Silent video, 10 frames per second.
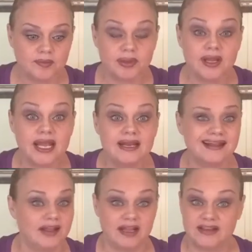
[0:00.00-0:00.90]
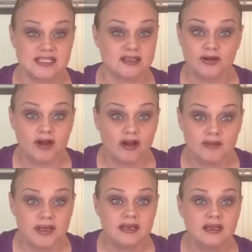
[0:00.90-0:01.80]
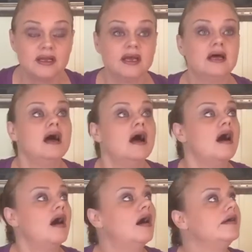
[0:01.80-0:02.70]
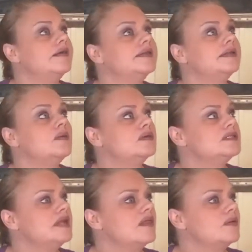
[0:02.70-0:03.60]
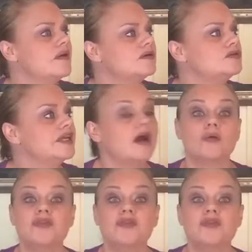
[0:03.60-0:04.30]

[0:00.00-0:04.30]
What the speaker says: played, and this is all documented. What was another one that was really?